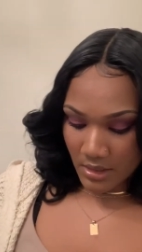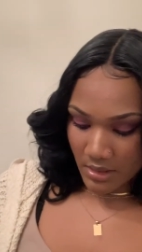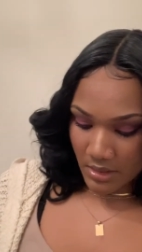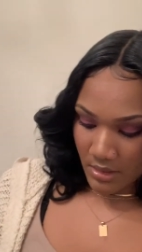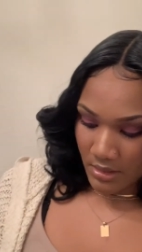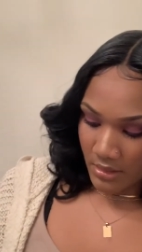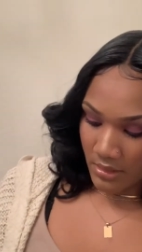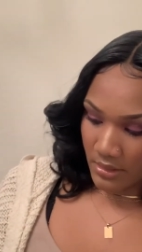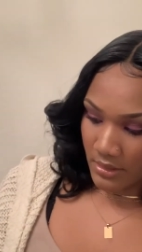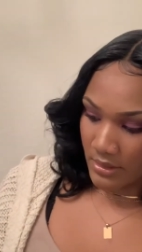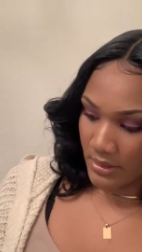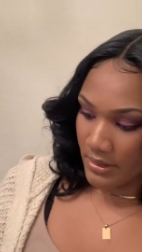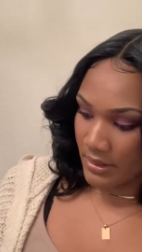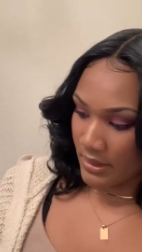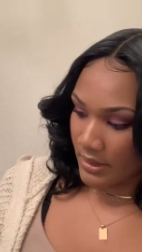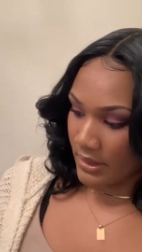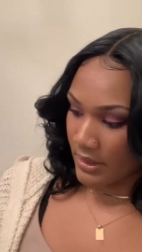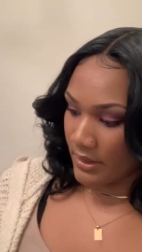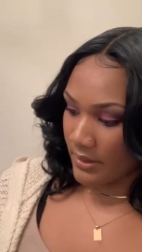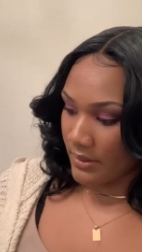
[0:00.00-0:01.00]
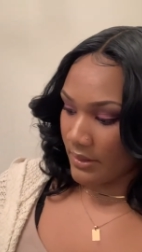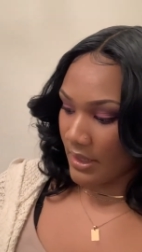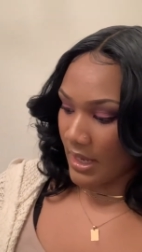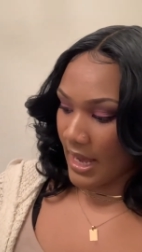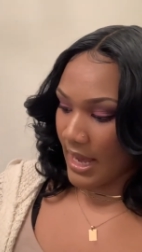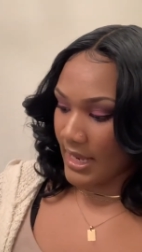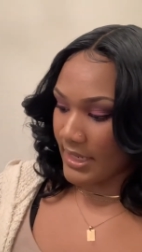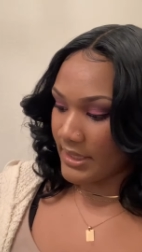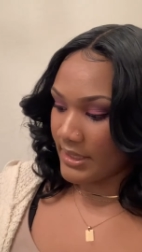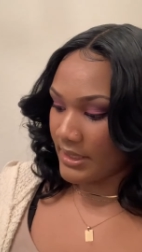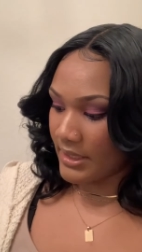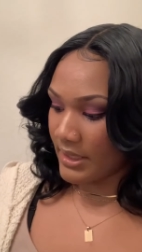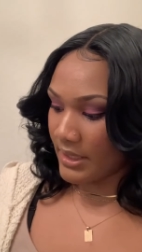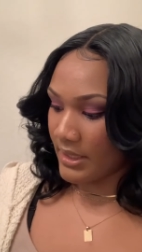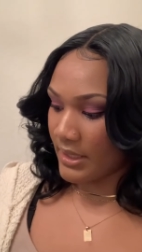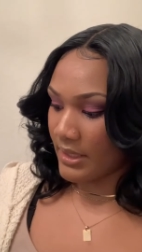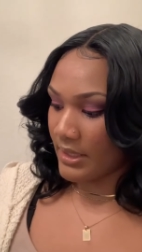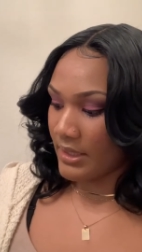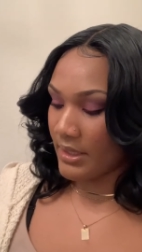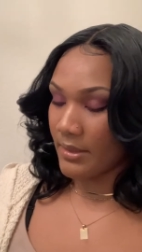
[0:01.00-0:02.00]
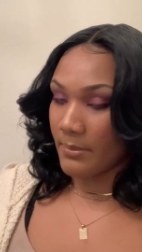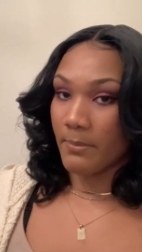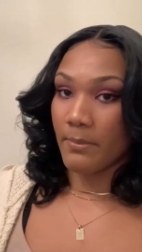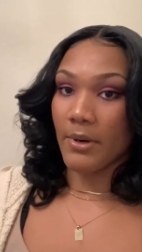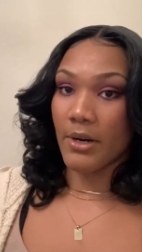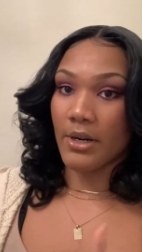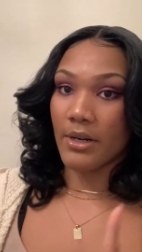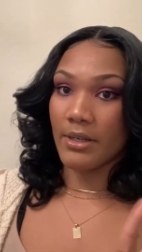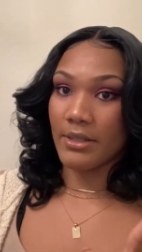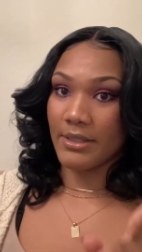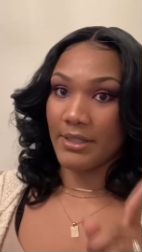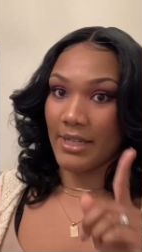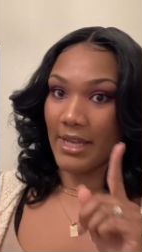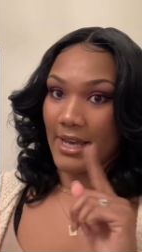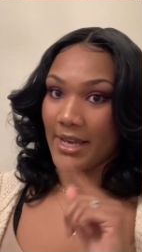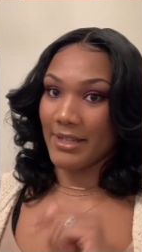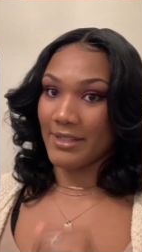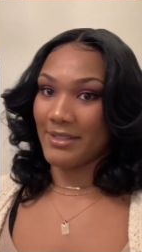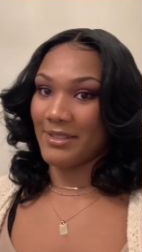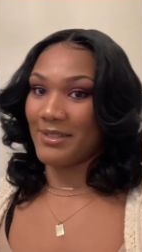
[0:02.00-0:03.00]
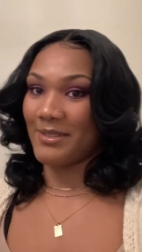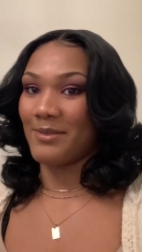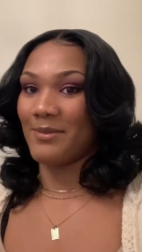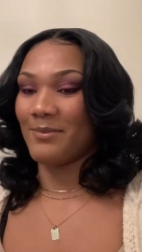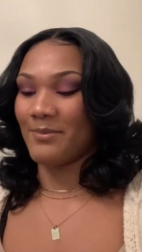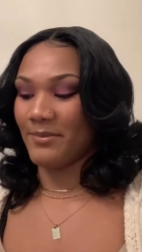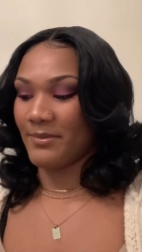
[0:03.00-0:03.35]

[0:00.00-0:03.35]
Let's see. I did the burn test.